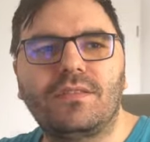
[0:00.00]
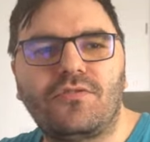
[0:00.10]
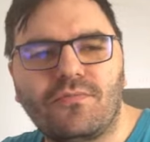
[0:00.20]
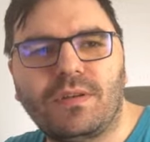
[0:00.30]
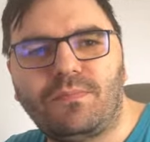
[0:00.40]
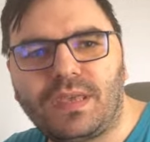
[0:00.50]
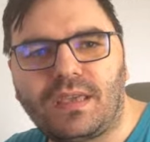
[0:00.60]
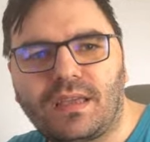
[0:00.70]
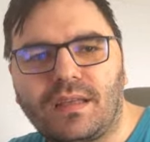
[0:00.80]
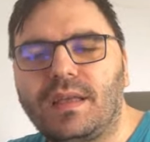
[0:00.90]
human
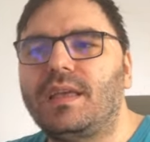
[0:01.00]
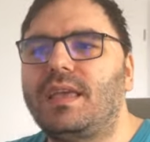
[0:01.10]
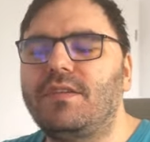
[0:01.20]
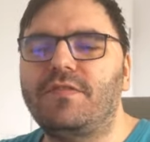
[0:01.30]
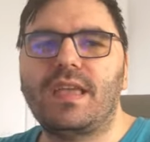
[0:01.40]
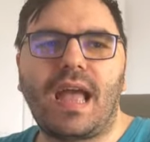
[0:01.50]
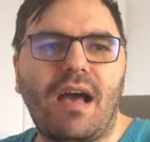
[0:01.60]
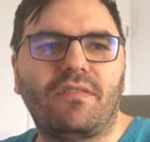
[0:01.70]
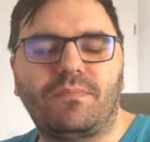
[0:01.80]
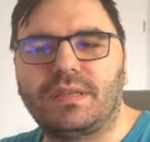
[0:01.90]
being if they
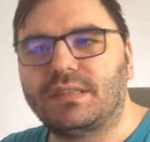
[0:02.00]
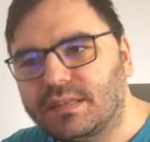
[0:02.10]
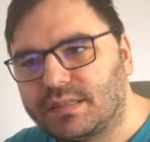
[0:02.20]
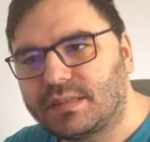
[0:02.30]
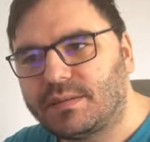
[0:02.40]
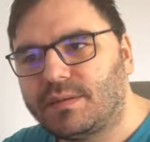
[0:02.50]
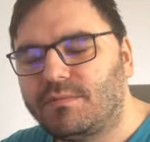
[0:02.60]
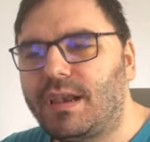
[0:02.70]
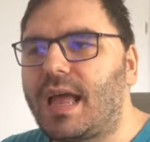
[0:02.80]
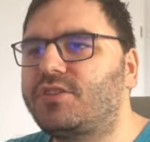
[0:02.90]
have a business.
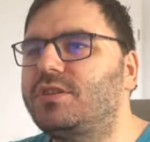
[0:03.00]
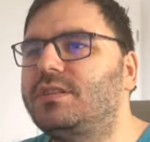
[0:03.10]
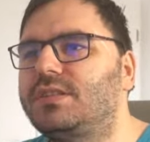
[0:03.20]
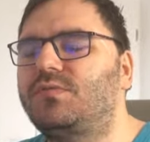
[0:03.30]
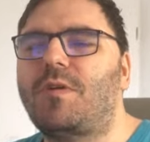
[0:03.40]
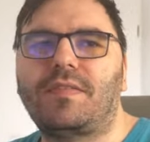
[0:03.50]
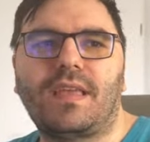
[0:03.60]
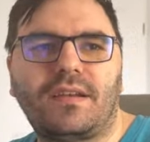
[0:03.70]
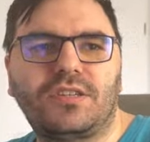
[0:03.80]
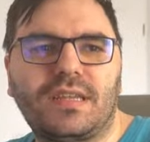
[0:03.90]
Well, actually, this is what
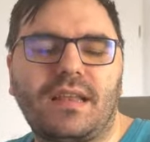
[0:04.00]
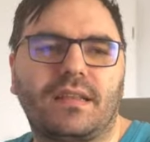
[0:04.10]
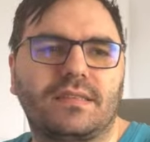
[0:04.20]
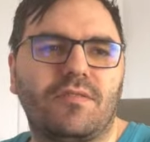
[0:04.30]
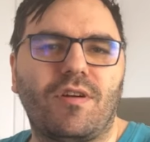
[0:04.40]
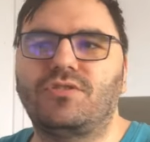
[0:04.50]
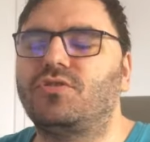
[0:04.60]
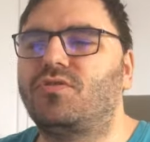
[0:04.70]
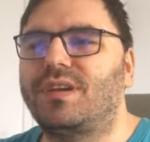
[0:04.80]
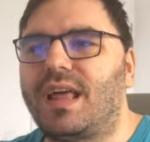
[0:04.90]
they understand, because they want
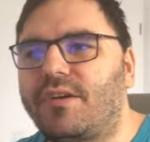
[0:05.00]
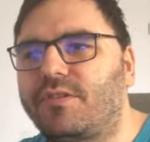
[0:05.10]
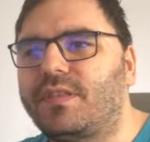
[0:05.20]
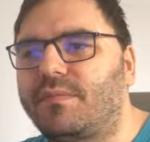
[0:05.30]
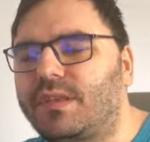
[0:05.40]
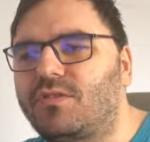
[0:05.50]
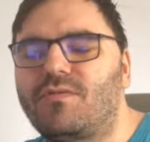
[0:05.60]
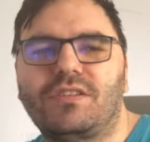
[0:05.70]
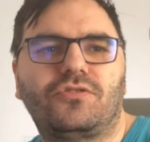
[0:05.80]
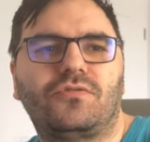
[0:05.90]
you to rely on them. They don't
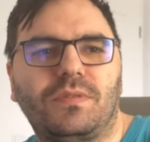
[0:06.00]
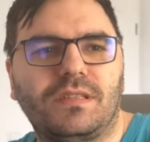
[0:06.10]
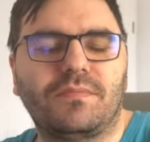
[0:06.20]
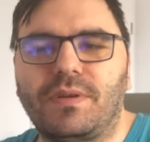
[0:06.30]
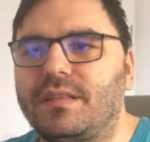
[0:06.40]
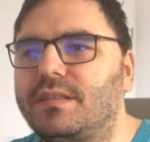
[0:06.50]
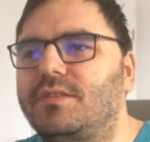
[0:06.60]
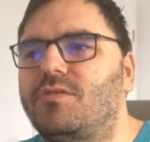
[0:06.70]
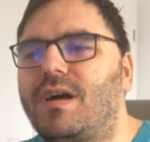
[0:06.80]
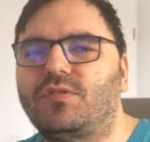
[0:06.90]
want you to be independent. They
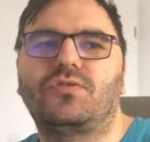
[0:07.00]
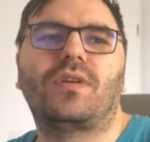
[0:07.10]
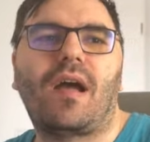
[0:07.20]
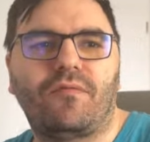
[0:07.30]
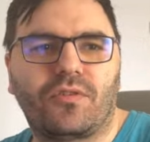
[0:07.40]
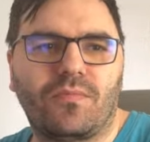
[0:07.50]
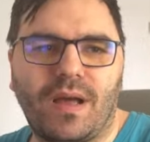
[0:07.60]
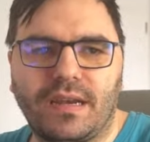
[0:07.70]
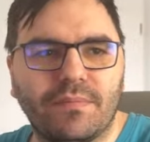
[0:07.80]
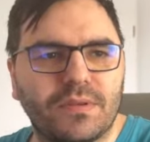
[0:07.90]
don't want you to have your own
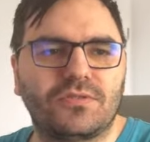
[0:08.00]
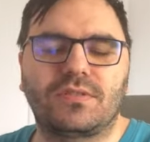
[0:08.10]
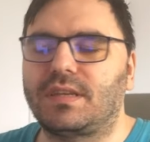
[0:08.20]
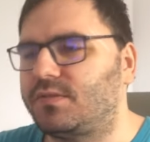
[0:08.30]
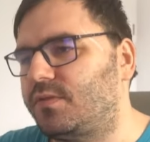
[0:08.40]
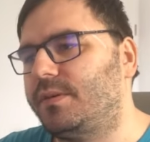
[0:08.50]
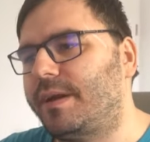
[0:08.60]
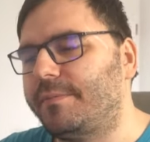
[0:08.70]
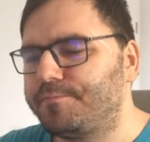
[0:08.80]
money and be successful, right?